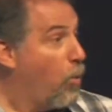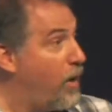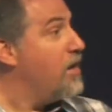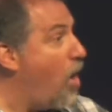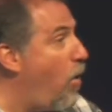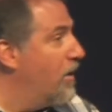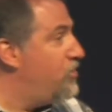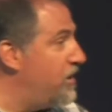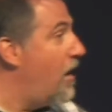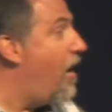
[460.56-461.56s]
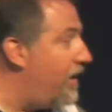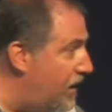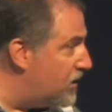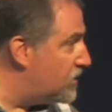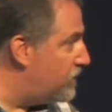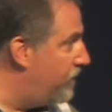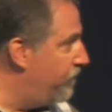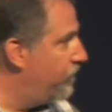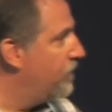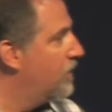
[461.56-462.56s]
We know what jihad is.
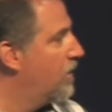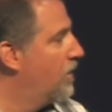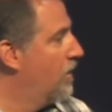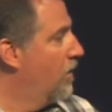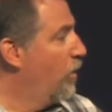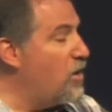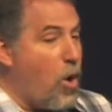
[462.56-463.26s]
We